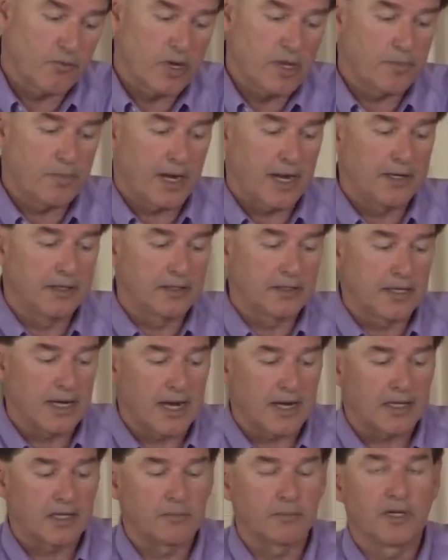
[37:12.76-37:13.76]
When we bond a
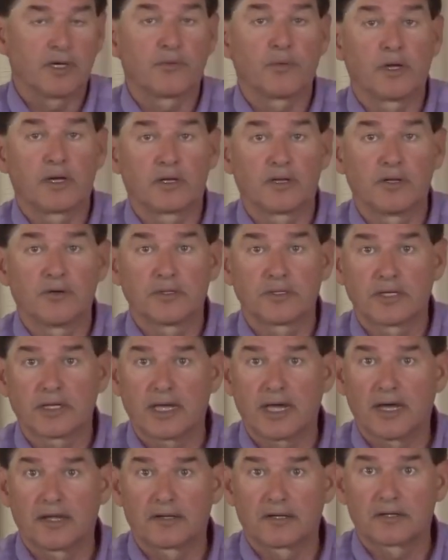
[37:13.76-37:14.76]
document, we glue it
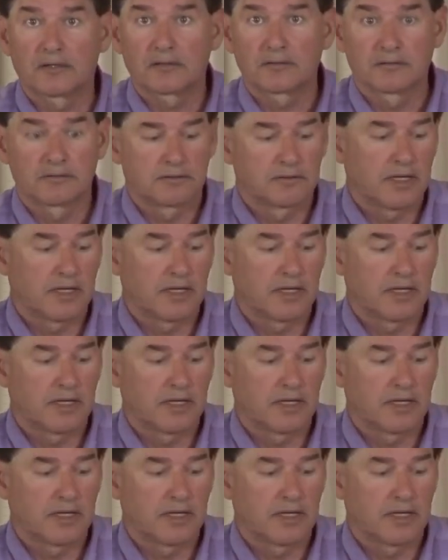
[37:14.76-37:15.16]
together,